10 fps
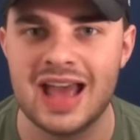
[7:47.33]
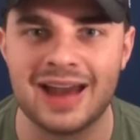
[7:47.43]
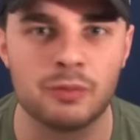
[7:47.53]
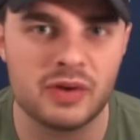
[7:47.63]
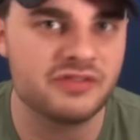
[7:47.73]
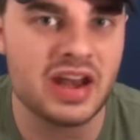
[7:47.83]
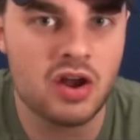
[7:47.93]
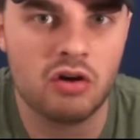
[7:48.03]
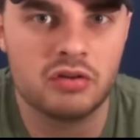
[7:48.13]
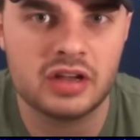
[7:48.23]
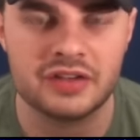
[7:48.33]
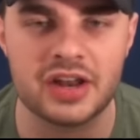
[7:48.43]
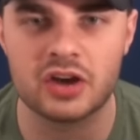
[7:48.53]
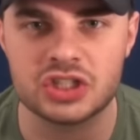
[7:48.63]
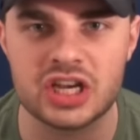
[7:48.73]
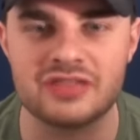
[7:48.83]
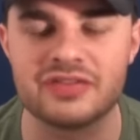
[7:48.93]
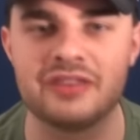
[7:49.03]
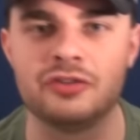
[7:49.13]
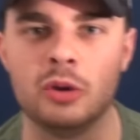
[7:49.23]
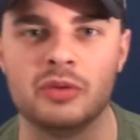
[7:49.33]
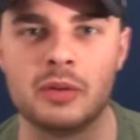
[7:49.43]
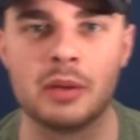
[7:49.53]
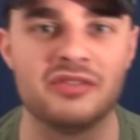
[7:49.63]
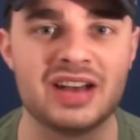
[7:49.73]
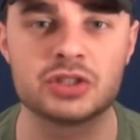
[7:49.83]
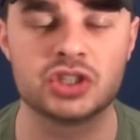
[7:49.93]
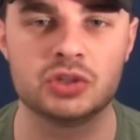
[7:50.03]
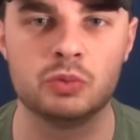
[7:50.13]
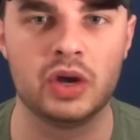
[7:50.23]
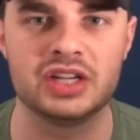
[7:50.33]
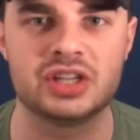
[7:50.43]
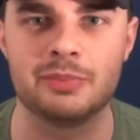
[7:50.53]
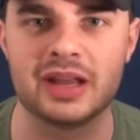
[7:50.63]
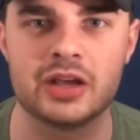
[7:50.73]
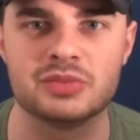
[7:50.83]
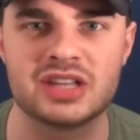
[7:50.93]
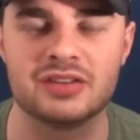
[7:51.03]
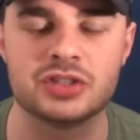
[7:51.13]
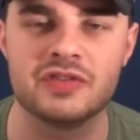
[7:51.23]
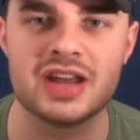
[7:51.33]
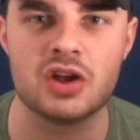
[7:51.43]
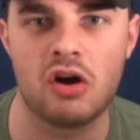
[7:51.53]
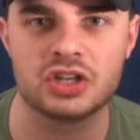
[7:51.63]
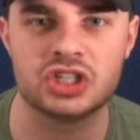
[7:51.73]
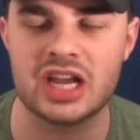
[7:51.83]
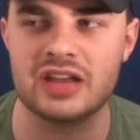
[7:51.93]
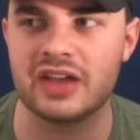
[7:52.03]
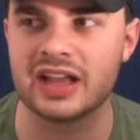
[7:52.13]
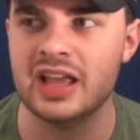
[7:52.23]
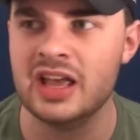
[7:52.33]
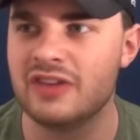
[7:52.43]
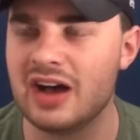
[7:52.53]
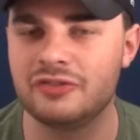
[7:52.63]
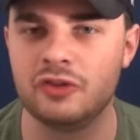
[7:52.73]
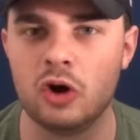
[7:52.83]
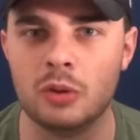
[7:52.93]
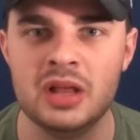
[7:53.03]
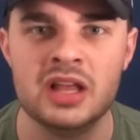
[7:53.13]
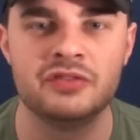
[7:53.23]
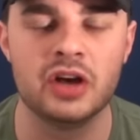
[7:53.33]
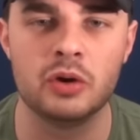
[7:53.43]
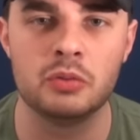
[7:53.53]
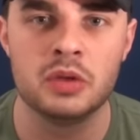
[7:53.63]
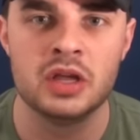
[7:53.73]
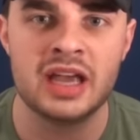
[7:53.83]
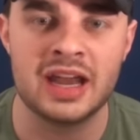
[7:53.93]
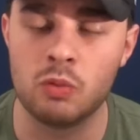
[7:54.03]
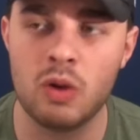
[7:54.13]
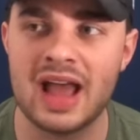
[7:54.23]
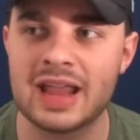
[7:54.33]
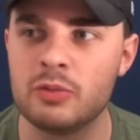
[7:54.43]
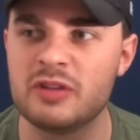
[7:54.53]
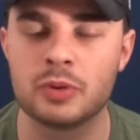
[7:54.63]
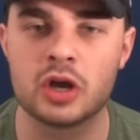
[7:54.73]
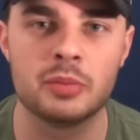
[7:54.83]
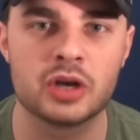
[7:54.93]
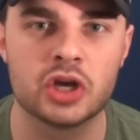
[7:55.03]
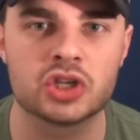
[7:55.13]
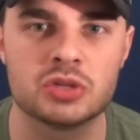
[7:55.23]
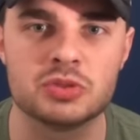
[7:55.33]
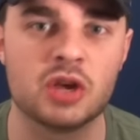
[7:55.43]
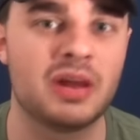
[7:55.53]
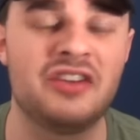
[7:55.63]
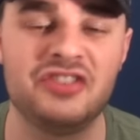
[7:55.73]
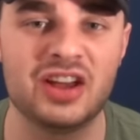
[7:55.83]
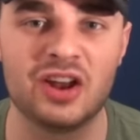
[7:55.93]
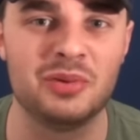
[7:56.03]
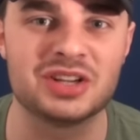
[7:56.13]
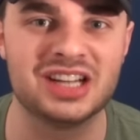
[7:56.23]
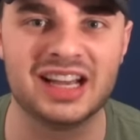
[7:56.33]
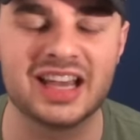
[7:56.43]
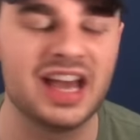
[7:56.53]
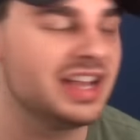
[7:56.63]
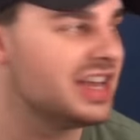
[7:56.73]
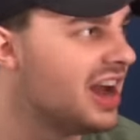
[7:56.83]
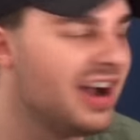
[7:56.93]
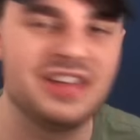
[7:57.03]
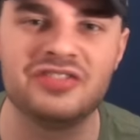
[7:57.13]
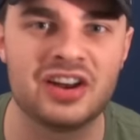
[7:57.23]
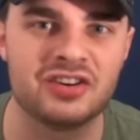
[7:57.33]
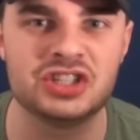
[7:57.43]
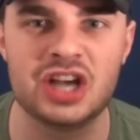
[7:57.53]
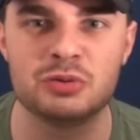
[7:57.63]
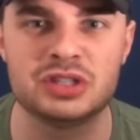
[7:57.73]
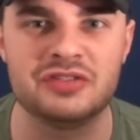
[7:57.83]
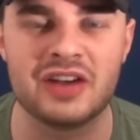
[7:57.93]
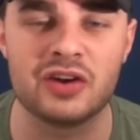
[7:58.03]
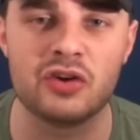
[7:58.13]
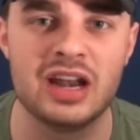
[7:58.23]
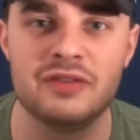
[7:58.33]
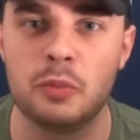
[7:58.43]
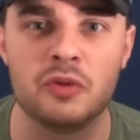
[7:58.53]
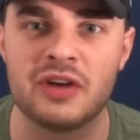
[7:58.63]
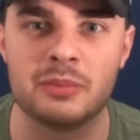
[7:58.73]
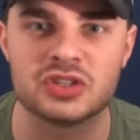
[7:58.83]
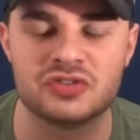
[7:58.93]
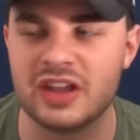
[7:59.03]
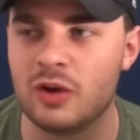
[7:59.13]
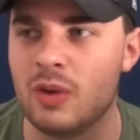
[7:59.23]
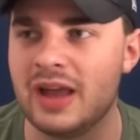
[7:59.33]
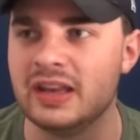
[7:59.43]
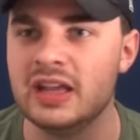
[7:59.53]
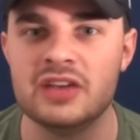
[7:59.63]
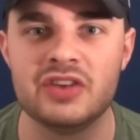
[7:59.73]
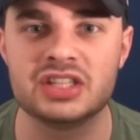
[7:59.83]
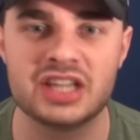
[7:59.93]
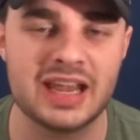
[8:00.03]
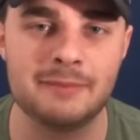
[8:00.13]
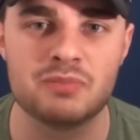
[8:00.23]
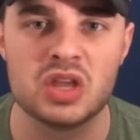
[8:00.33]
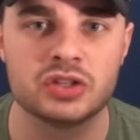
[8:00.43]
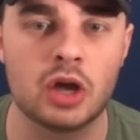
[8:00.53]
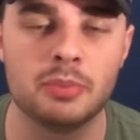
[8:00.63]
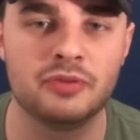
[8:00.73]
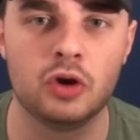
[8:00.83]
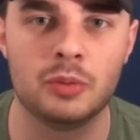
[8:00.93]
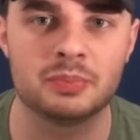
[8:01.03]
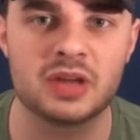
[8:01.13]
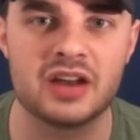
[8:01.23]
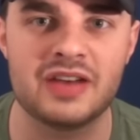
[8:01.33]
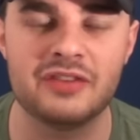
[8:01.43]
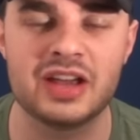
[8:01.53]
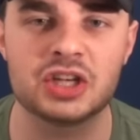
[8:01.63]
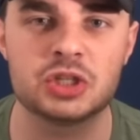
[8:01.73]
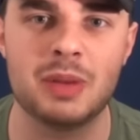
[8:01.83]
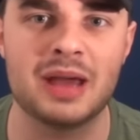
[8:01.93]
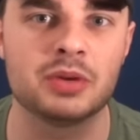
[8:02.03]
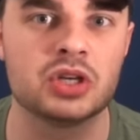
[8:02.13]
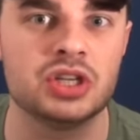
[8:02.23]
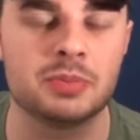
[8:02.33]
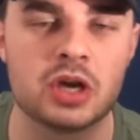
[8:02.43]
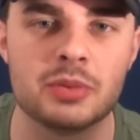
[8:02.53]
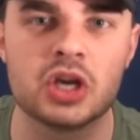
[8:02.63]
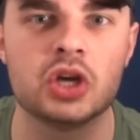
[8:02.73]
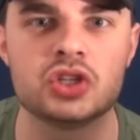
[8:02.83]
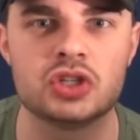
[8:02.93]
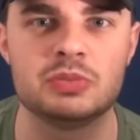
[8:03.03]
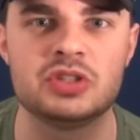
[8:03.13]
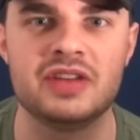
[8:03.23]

And they're not achieving that form at the moment. That's what it simply comes down to. They're not achieving that form that, in a way, we've become accustomed to. And I feel almost like a United fan or a Chelsea fan or a Liverpool fan must feel when their team don't perform kind of how they expect, because you become accustomed to